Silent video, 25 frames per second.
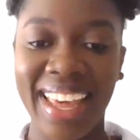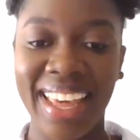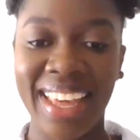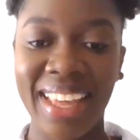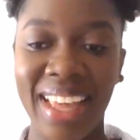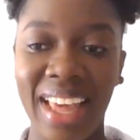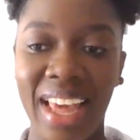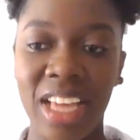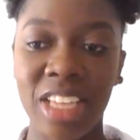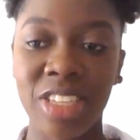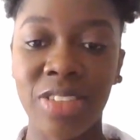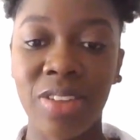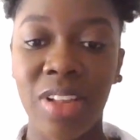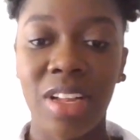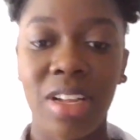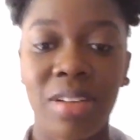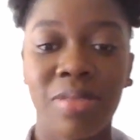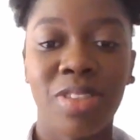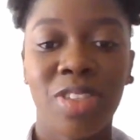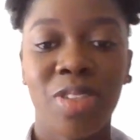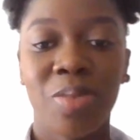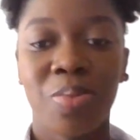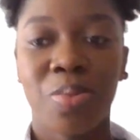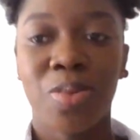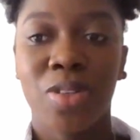Hey guys,
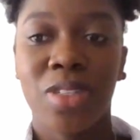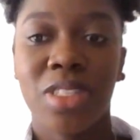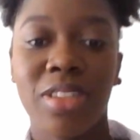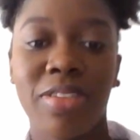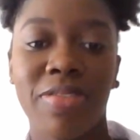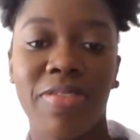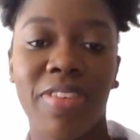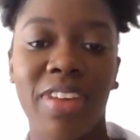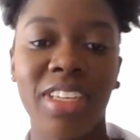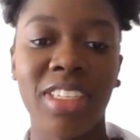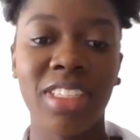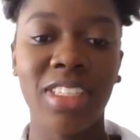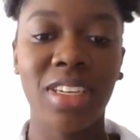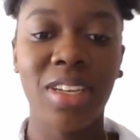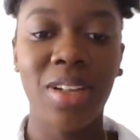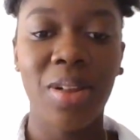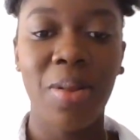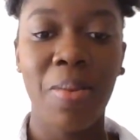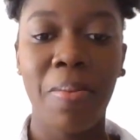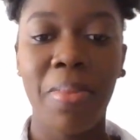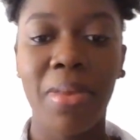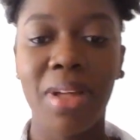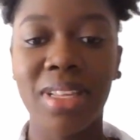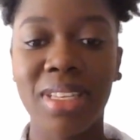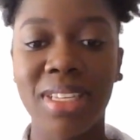welcome to
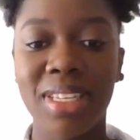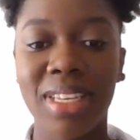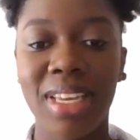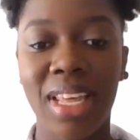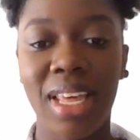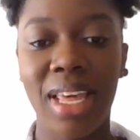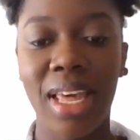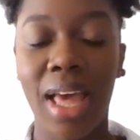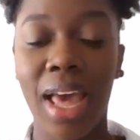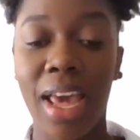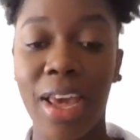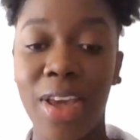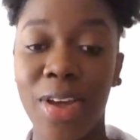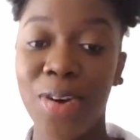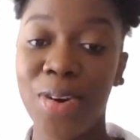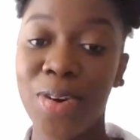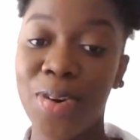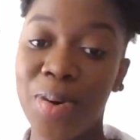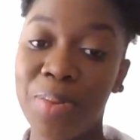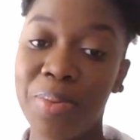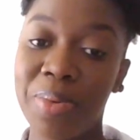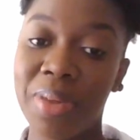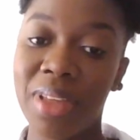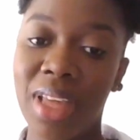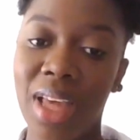Motivational Monday. I
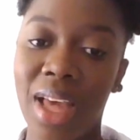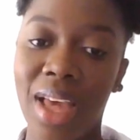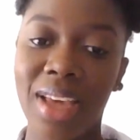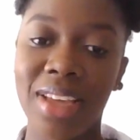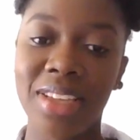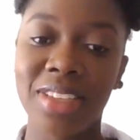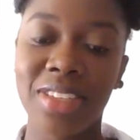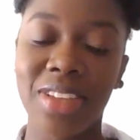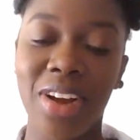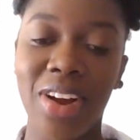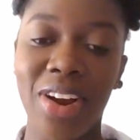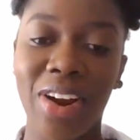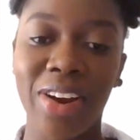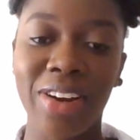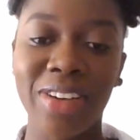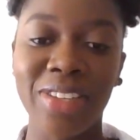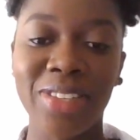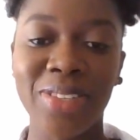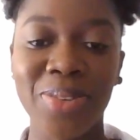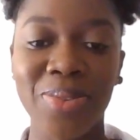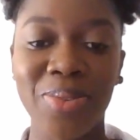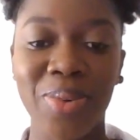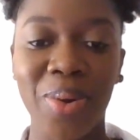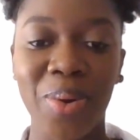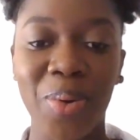hope you guys are
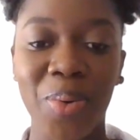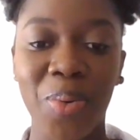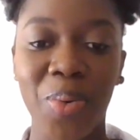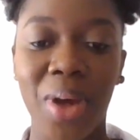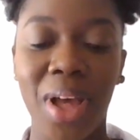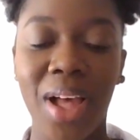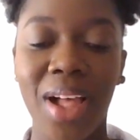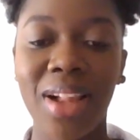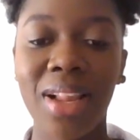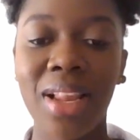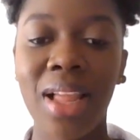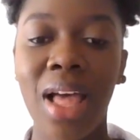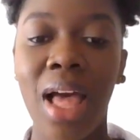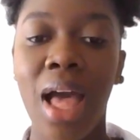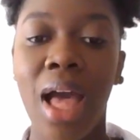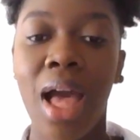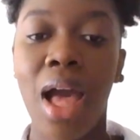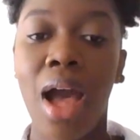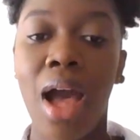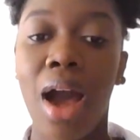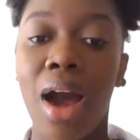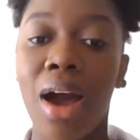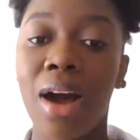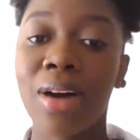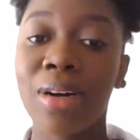doing well.
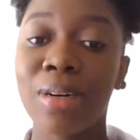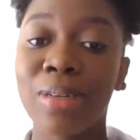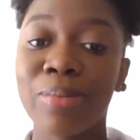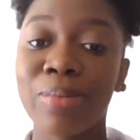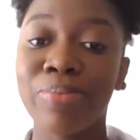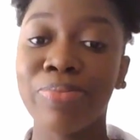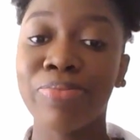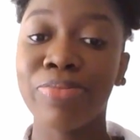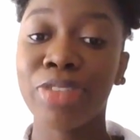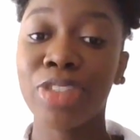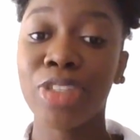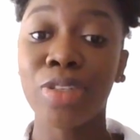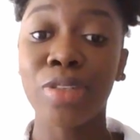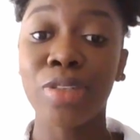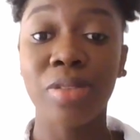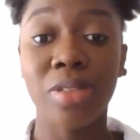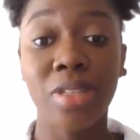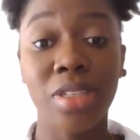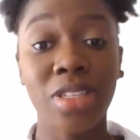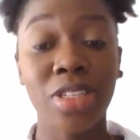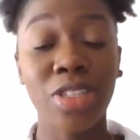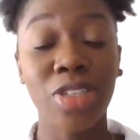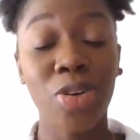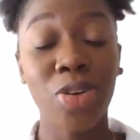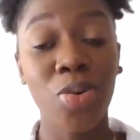Um, so
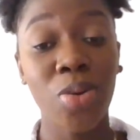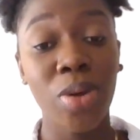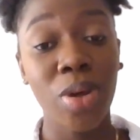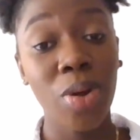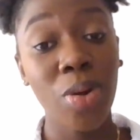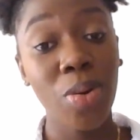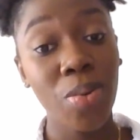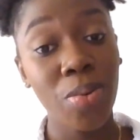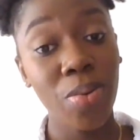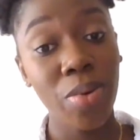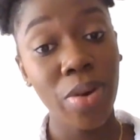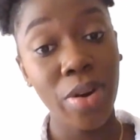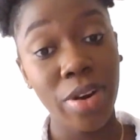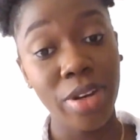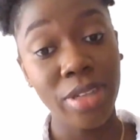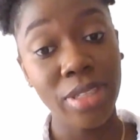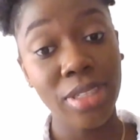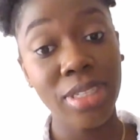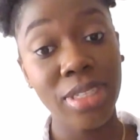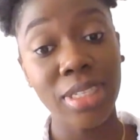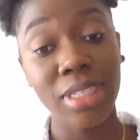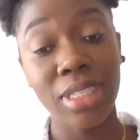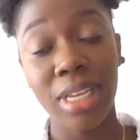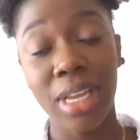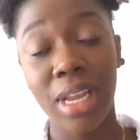this is a quick
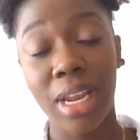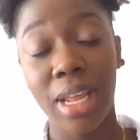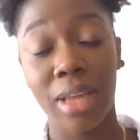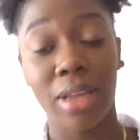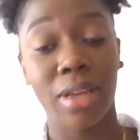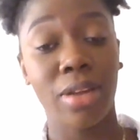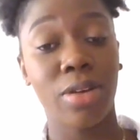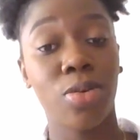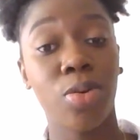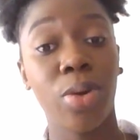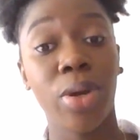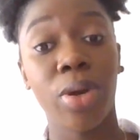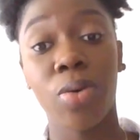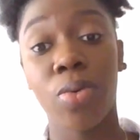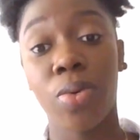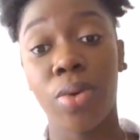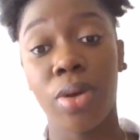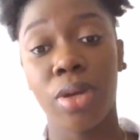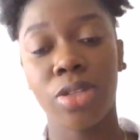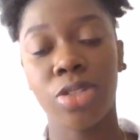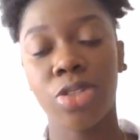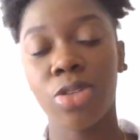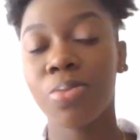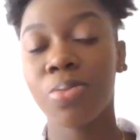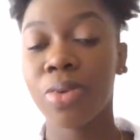word today, like quick,
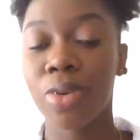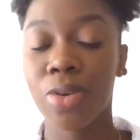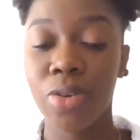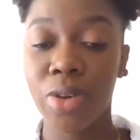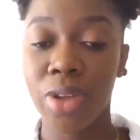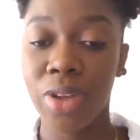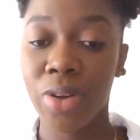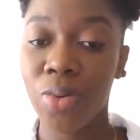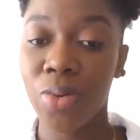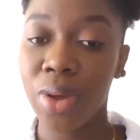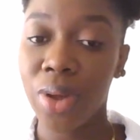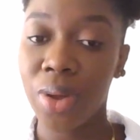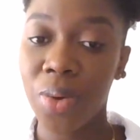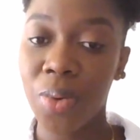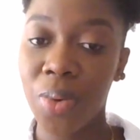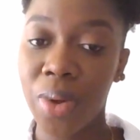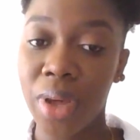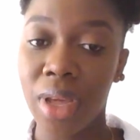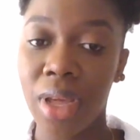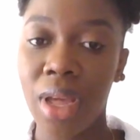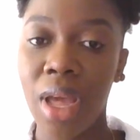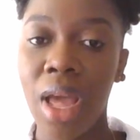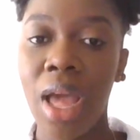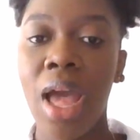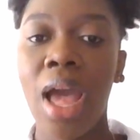quick, super quick, quick,
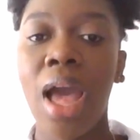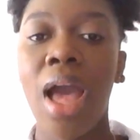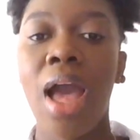quick.